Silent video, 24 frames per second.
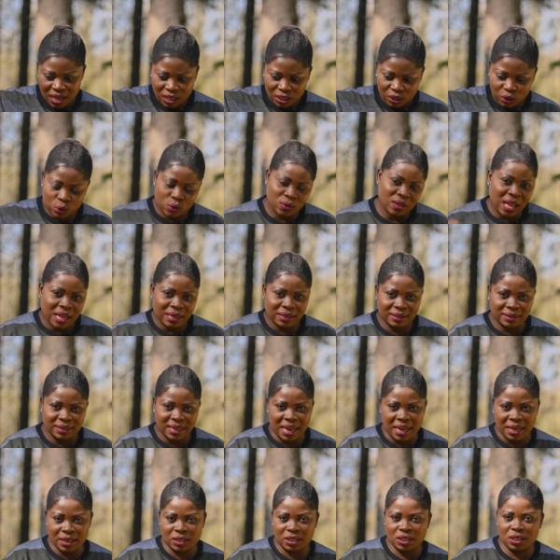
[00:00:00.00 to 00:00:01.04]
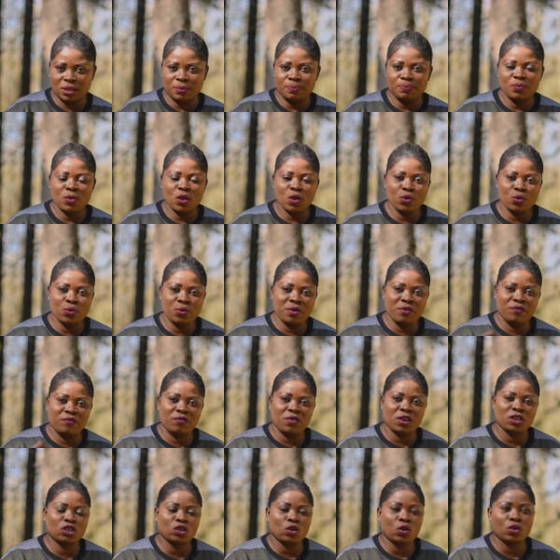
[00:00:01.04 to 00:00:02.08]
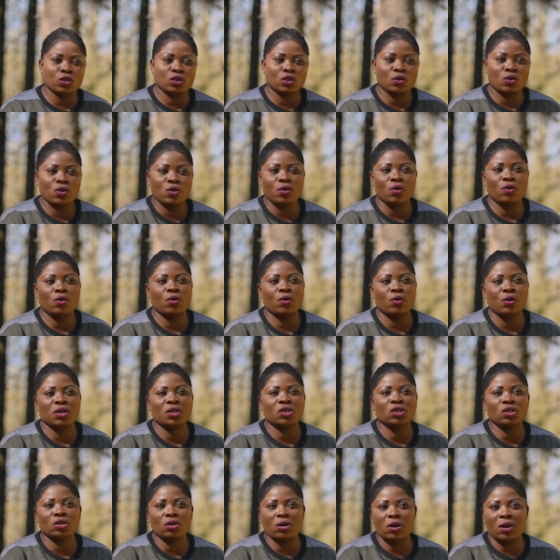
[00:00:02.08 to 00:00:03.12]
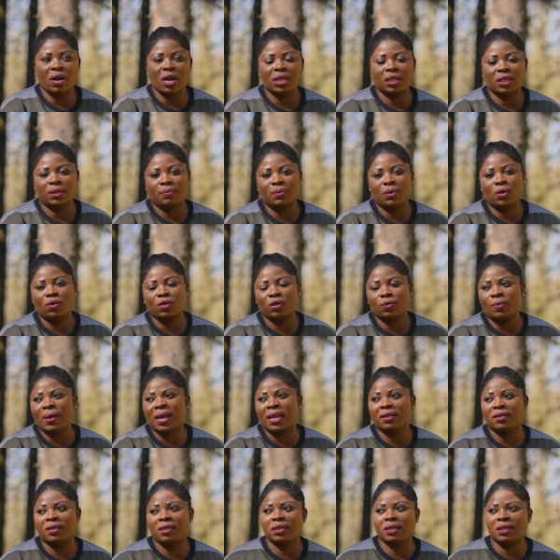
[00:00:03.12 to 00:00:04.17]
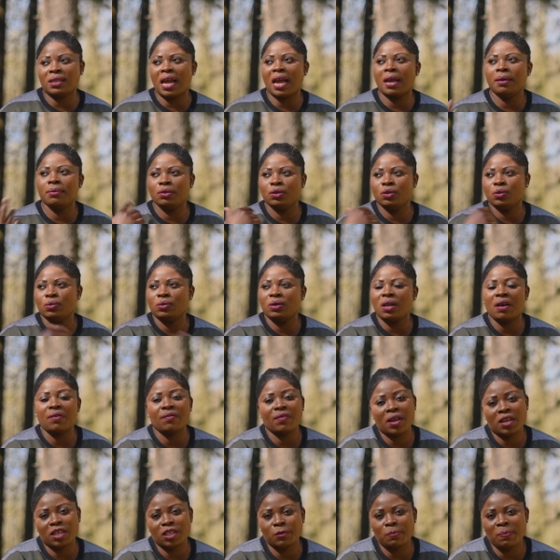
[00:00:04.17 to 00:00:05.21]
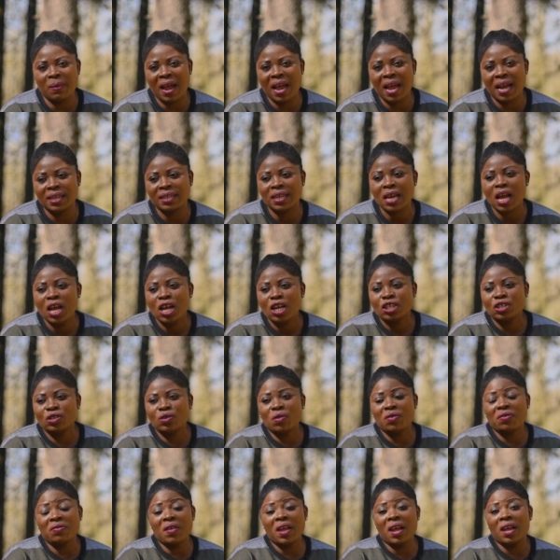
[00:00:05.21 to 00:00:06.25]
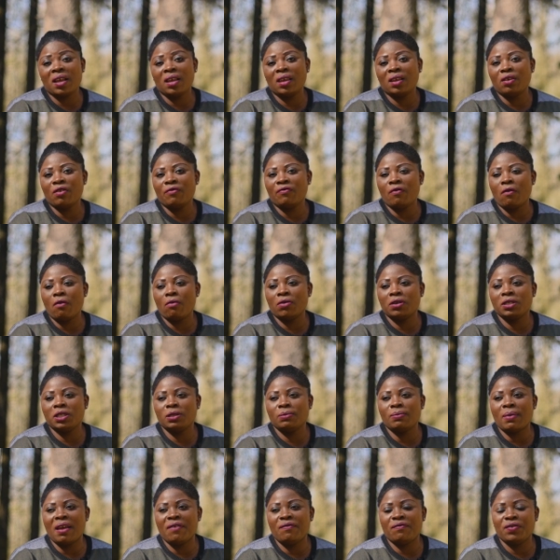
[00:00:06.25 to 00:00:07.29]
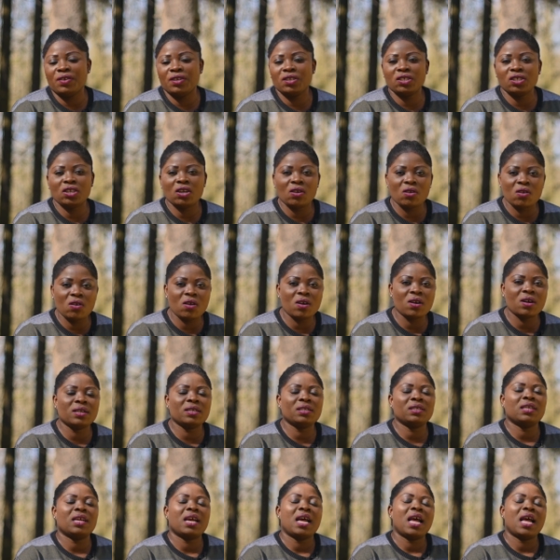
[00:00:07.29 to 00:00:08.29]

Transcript: to that date. You refresh also your insurance because by this time it would have expired. So thank you for watching my videos.